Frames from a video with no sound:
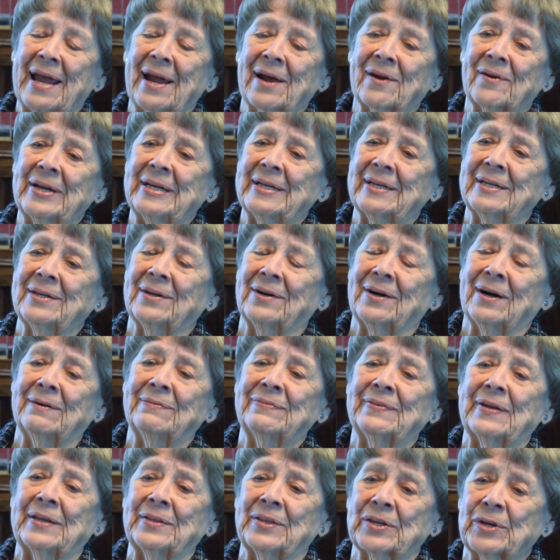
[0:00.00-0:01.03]
carried it
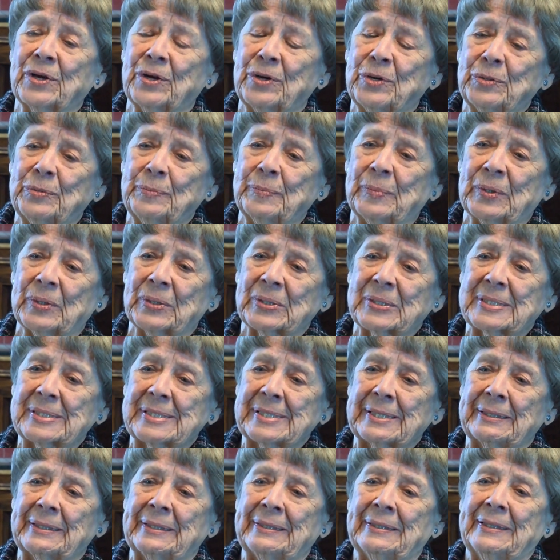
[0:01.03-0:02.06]
off, and the code
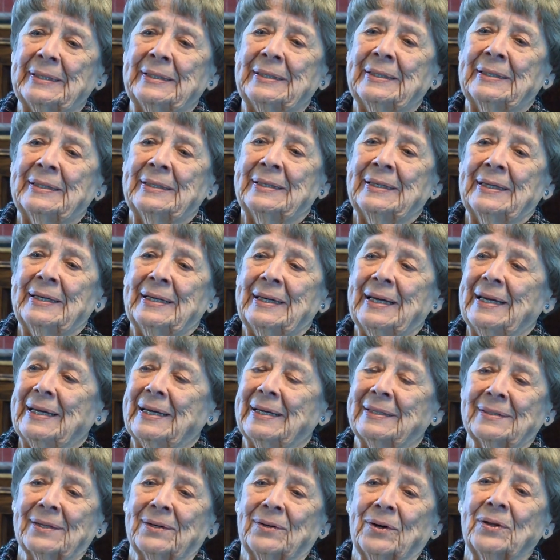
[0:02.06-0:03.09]
books,
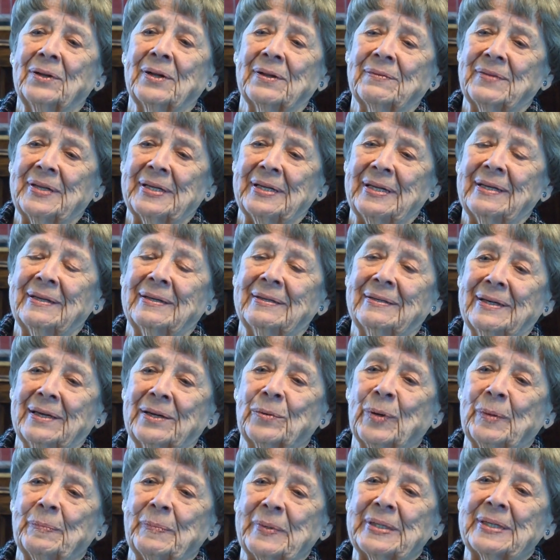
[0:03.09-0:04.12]
and all of the
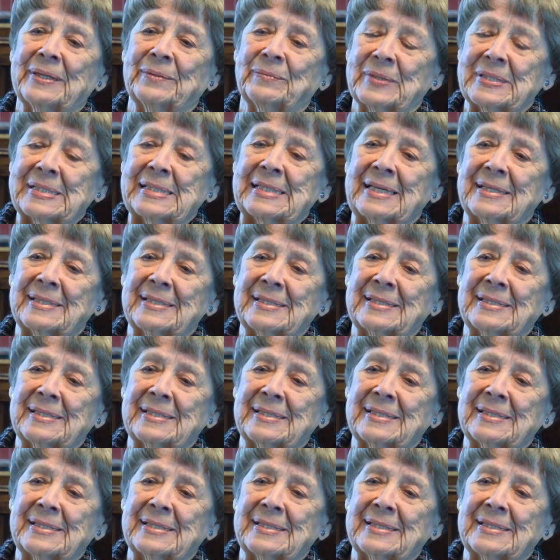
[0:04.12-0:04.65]
equipment that was